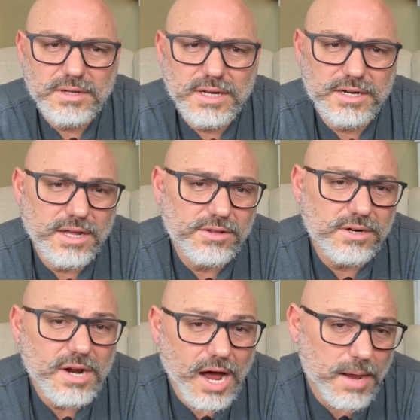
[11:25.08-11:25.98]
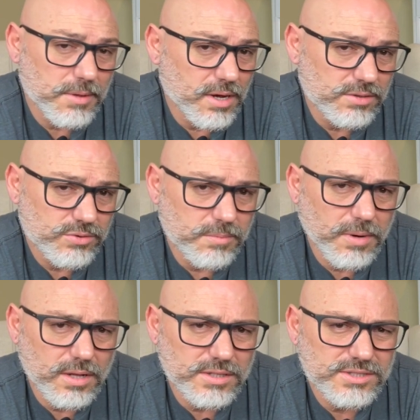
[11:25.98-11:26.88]
and another, I belong to
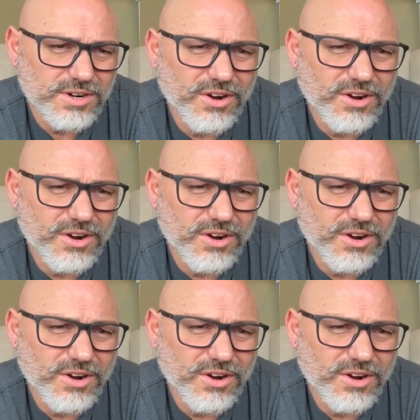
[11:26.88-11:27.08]
Apollos,